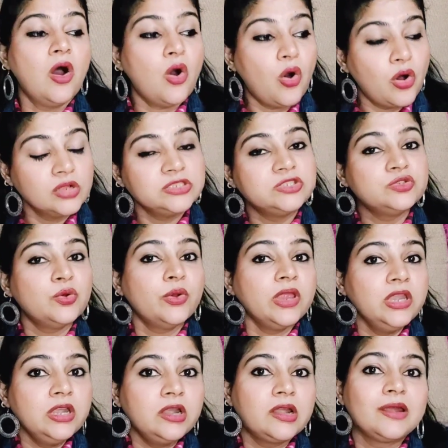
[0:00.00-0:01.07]
Also
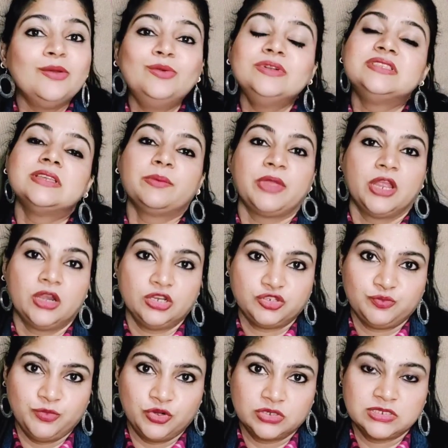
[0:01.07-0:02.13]
include some English
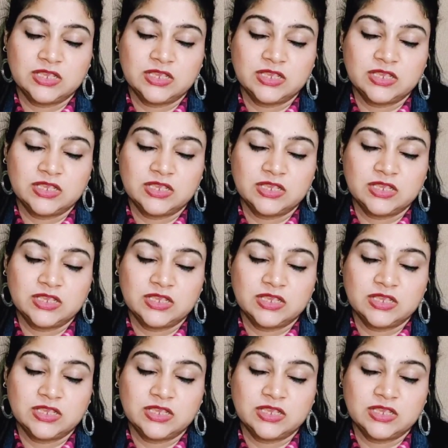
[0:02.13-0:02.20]
books.